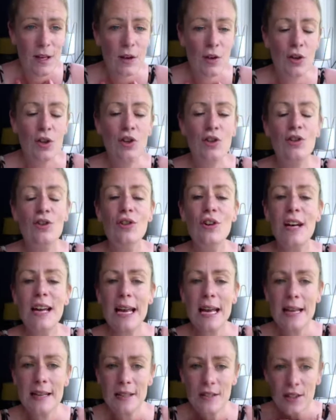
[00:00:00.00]
because your
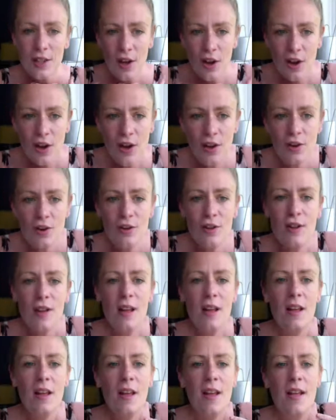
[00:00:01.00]
internal
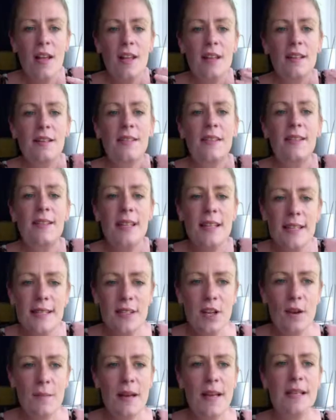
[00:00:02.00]

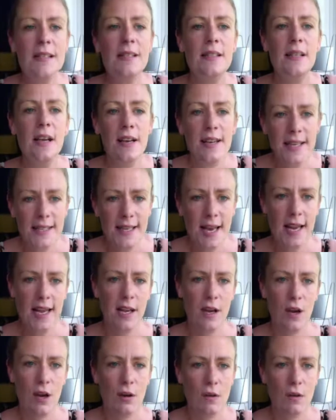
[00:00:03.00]
system is going to take